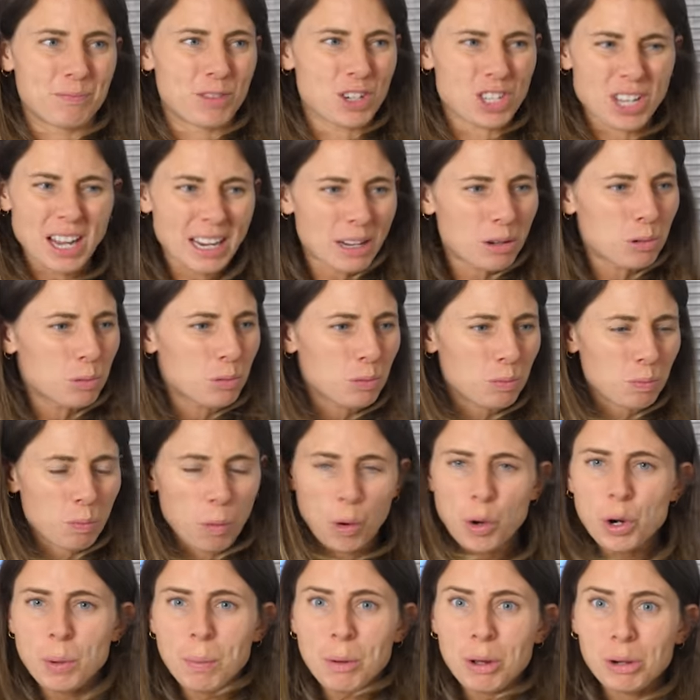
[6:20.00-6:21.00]
recycled
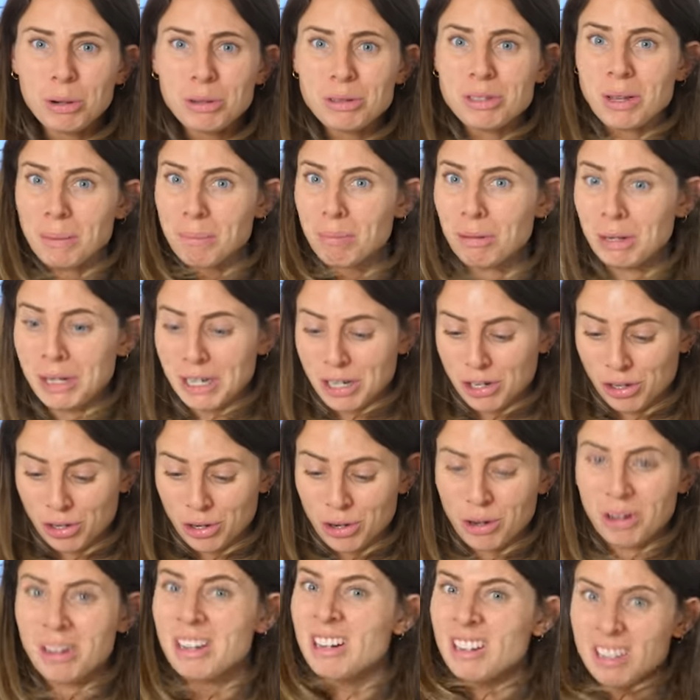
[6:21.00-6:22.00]
water bottles, I'm pretty
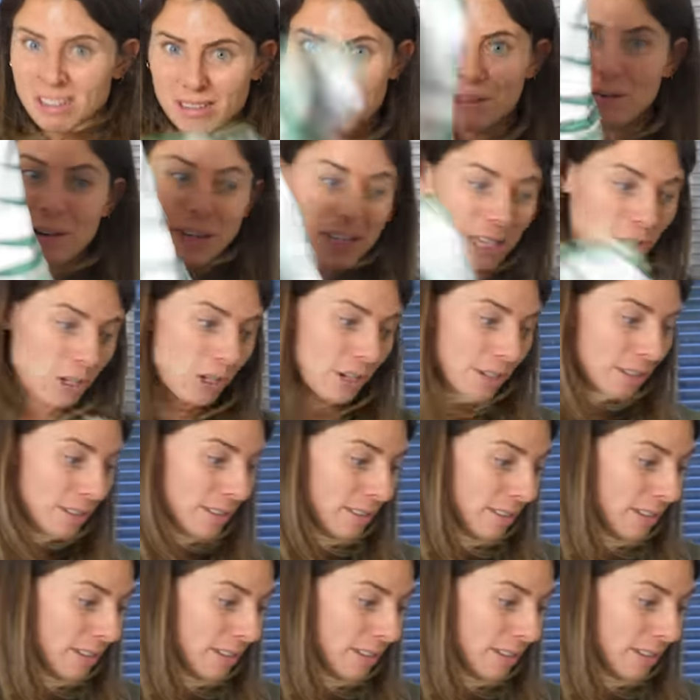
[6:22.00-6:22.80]
sure. They're really good.